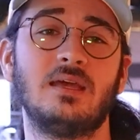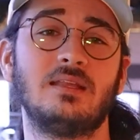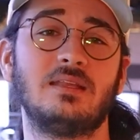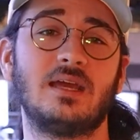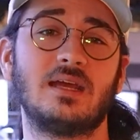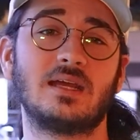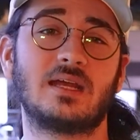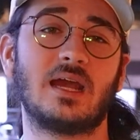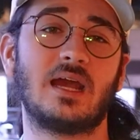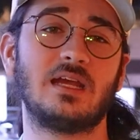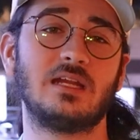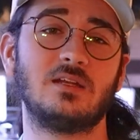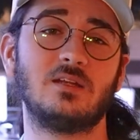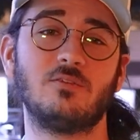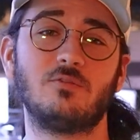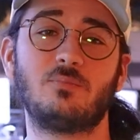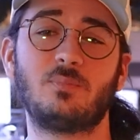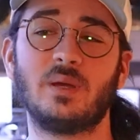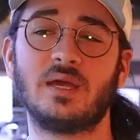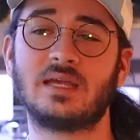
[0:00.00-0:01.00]
that kind
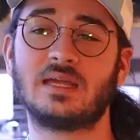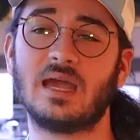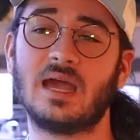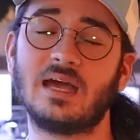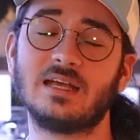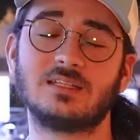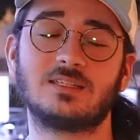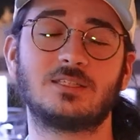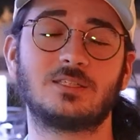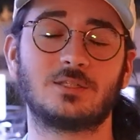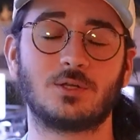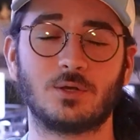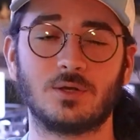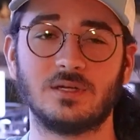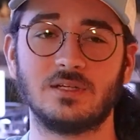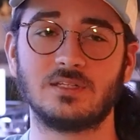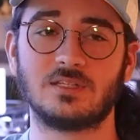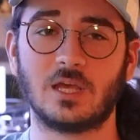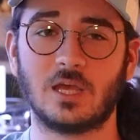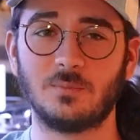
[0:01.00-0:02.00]
of pick at
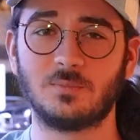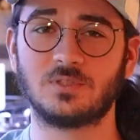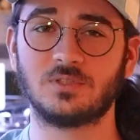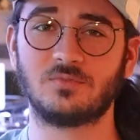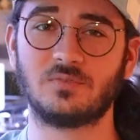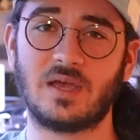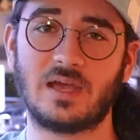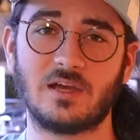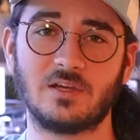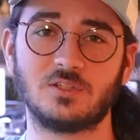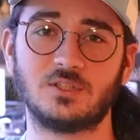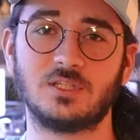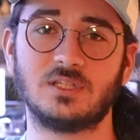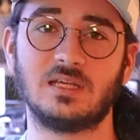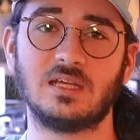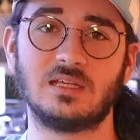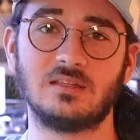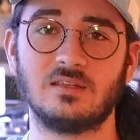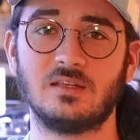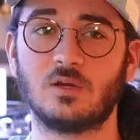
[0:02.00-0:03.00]
certain types of algae
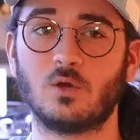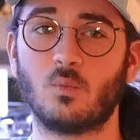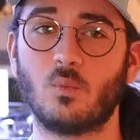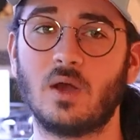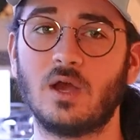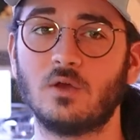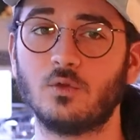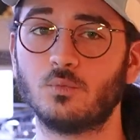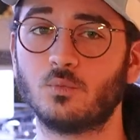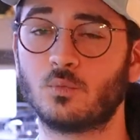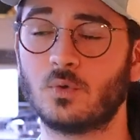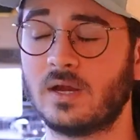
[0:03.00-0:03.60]
in their wild